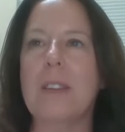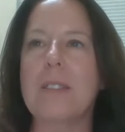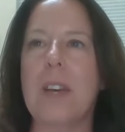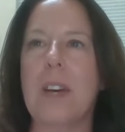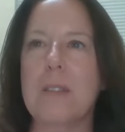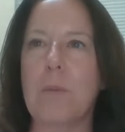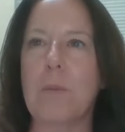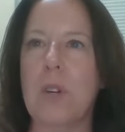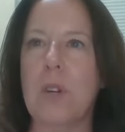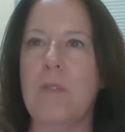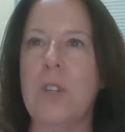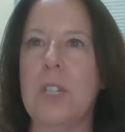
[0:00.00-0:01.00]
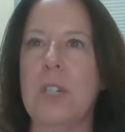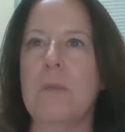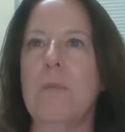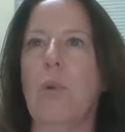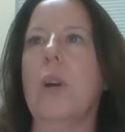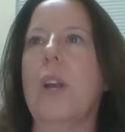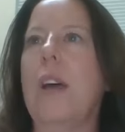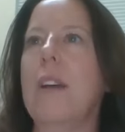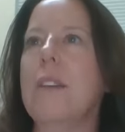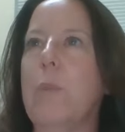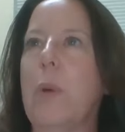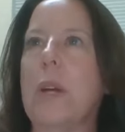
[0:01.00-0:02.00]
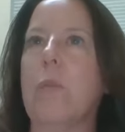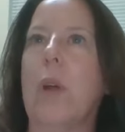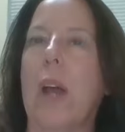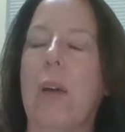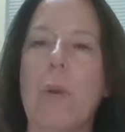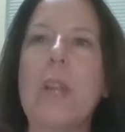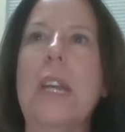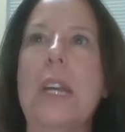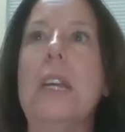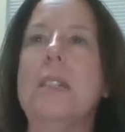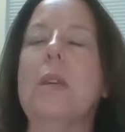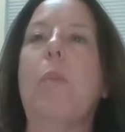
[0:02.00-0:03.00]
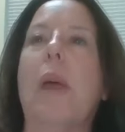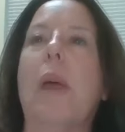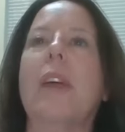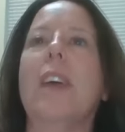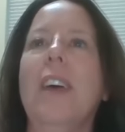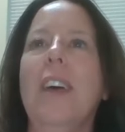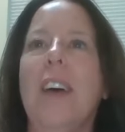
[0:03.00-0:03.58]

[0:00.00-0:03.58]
it's got some good vision board aspect, but I really need to make